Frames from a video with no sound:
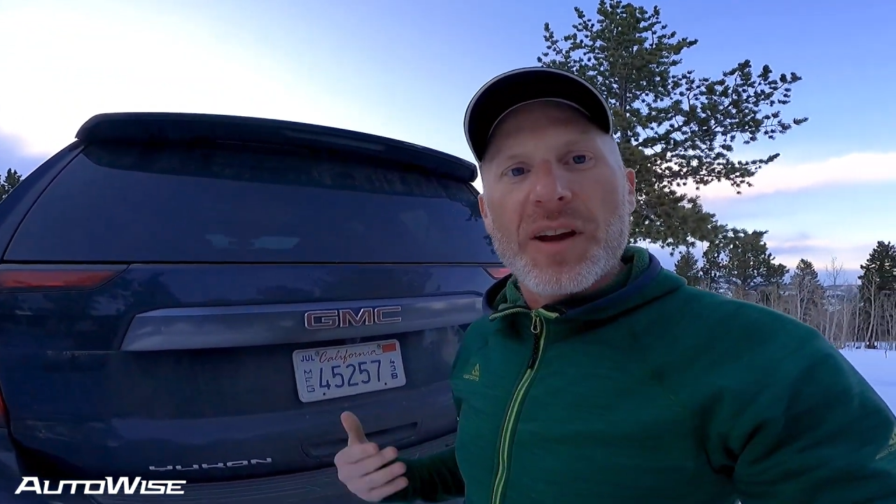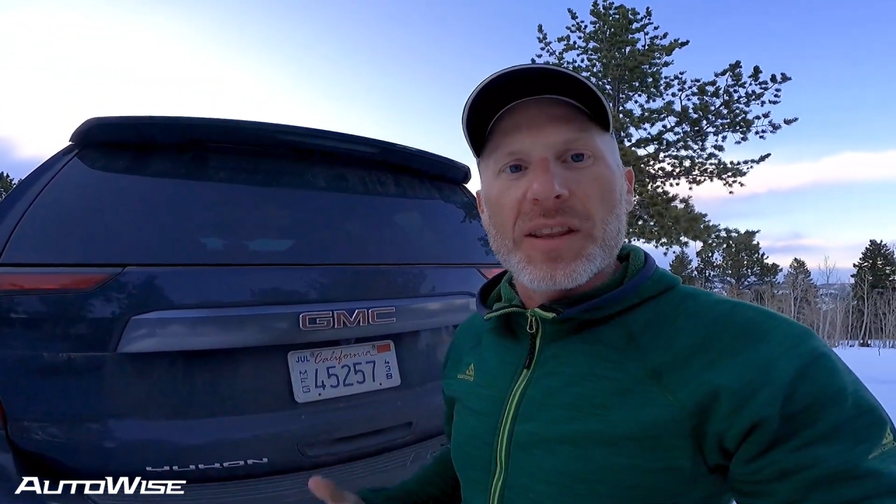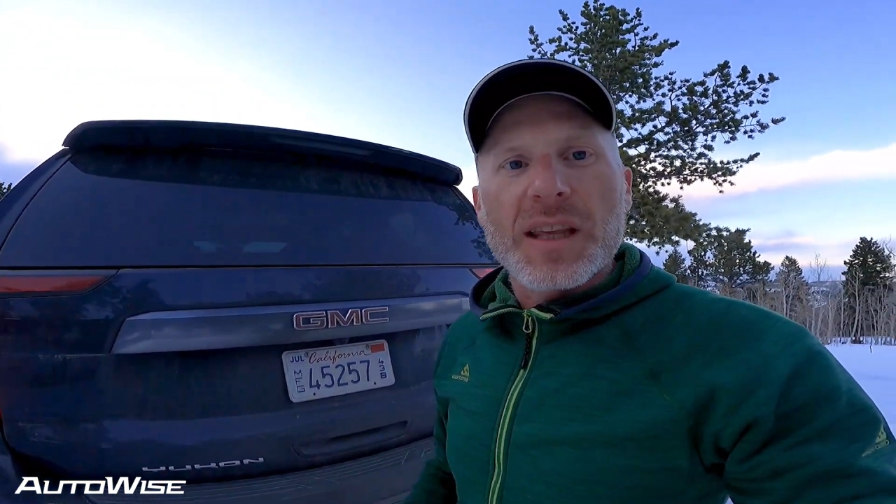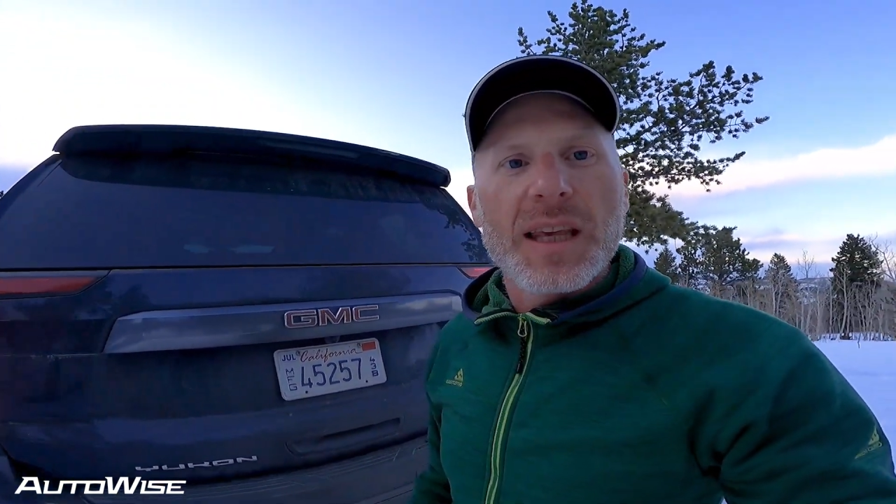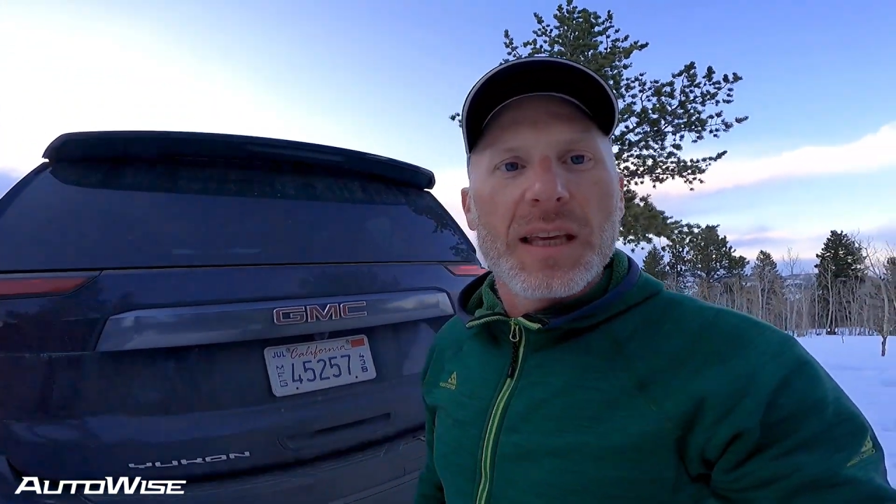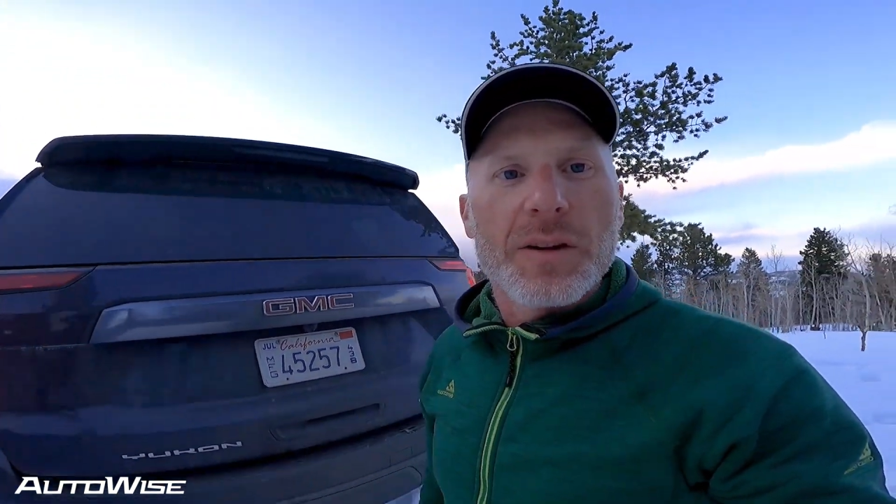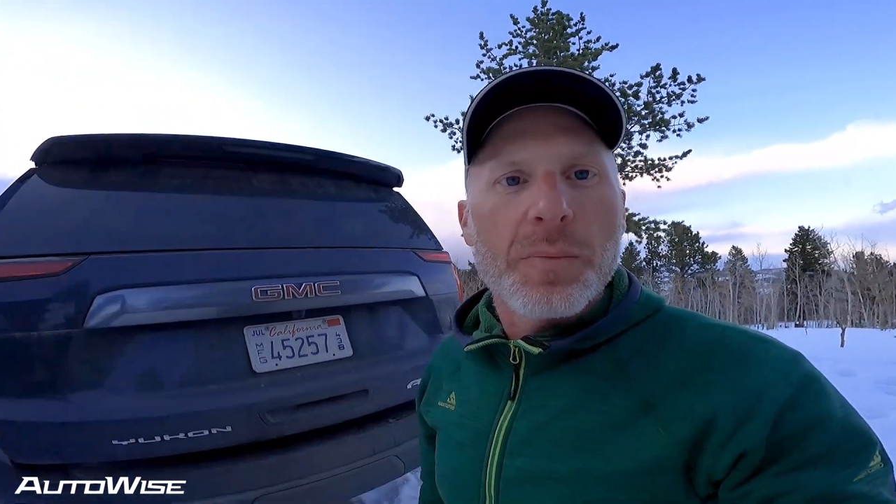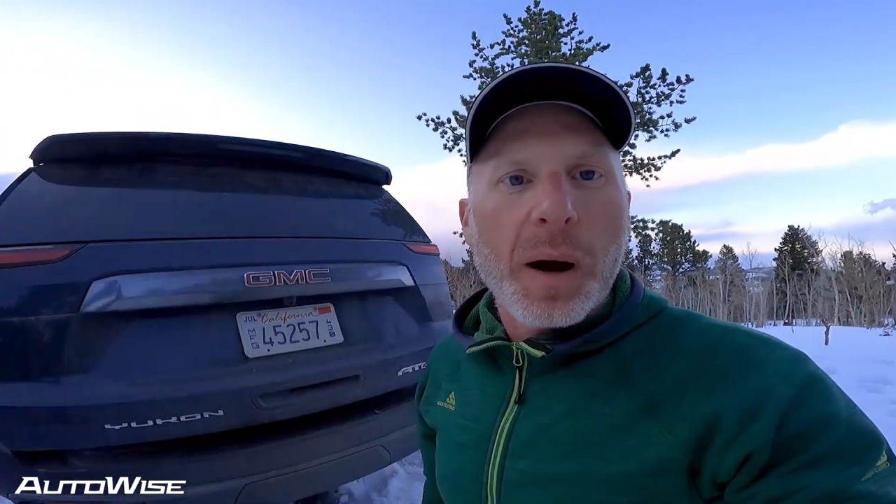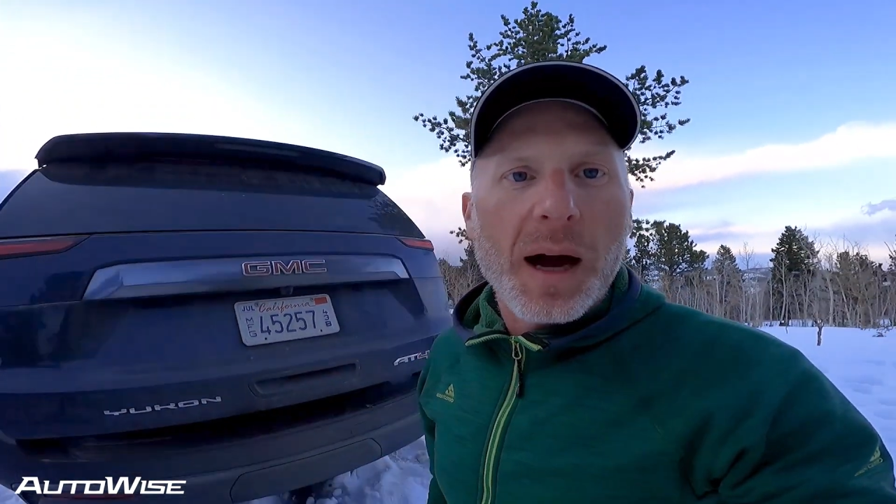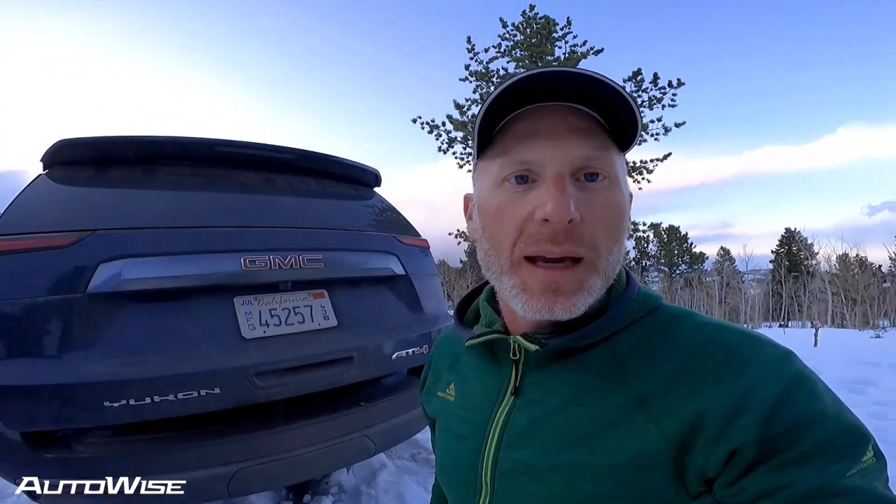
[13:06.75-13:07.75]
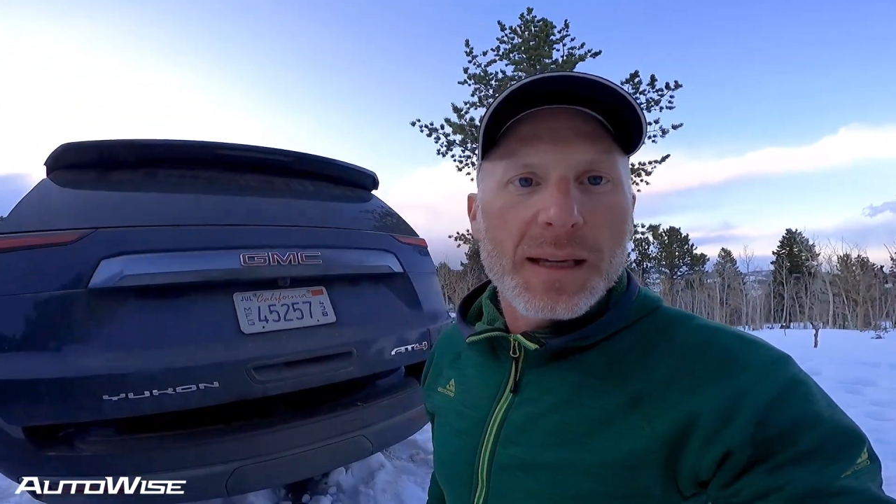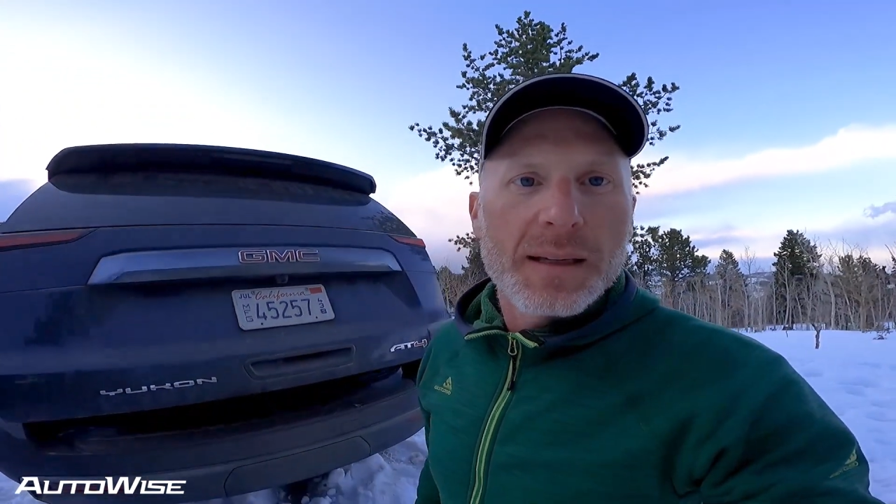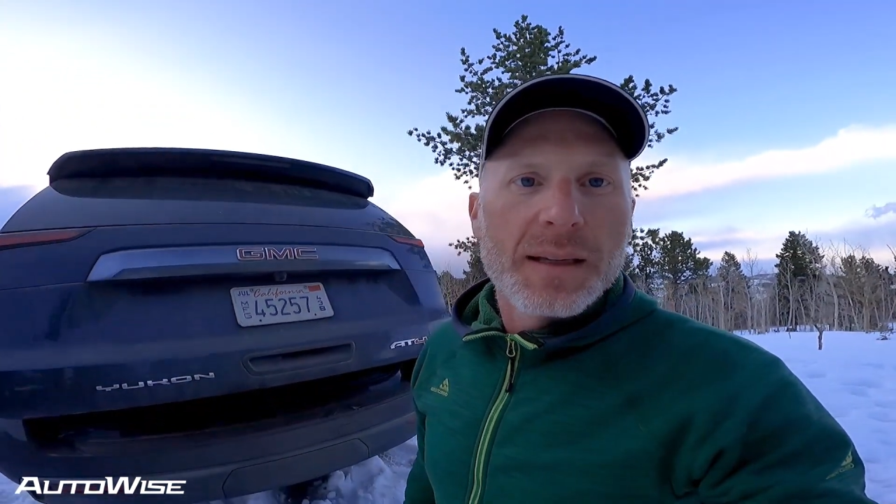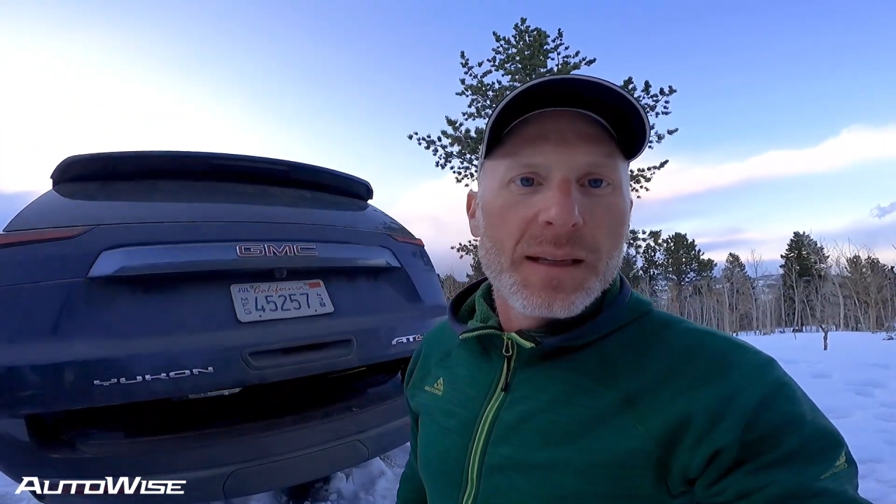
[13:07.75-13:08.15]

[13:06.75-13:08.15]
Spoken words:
got the key in your pocket,